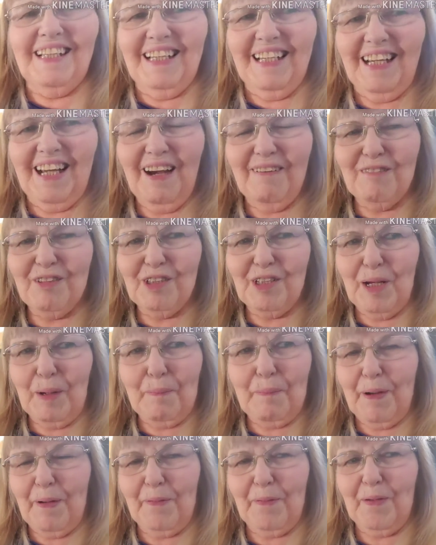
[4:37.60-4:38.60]
covered
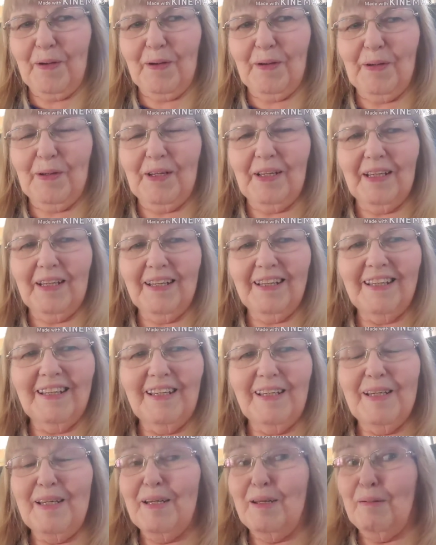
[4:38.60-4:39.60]
up out there
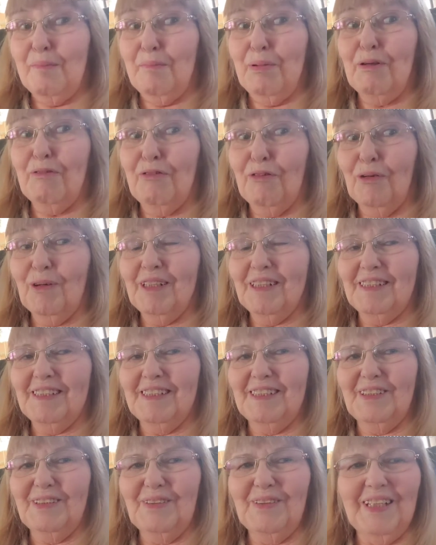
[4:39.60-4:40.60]
before it's
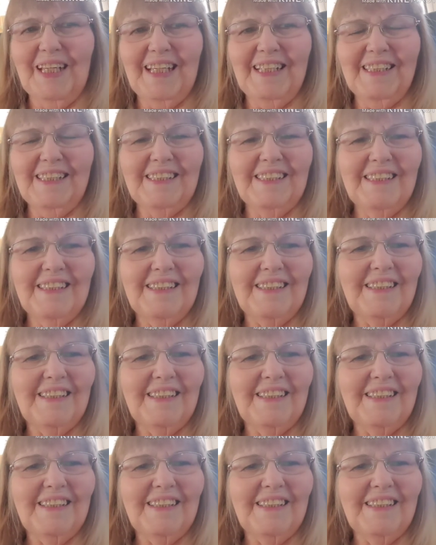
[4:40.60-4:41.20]
too late.